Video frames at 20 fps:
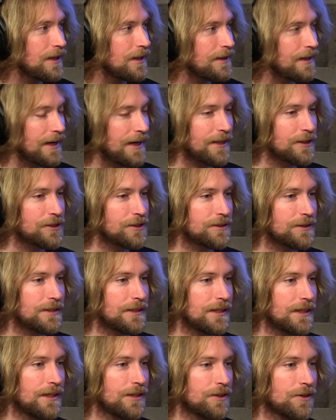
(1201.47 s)
mm. that
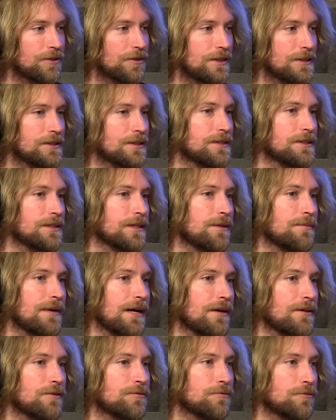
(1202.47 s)
actually increases an
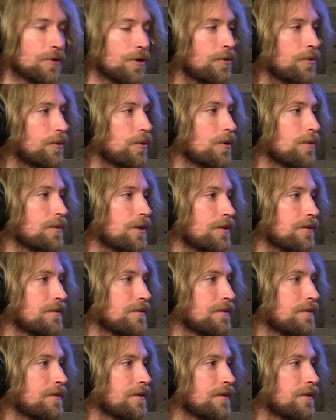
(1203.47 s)
amount of growth hormone
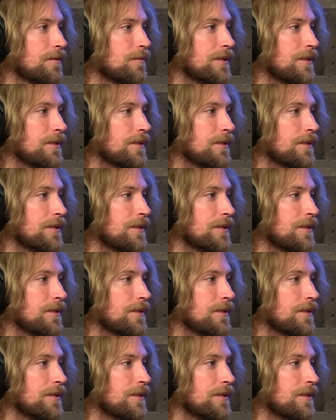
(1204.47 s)
mm.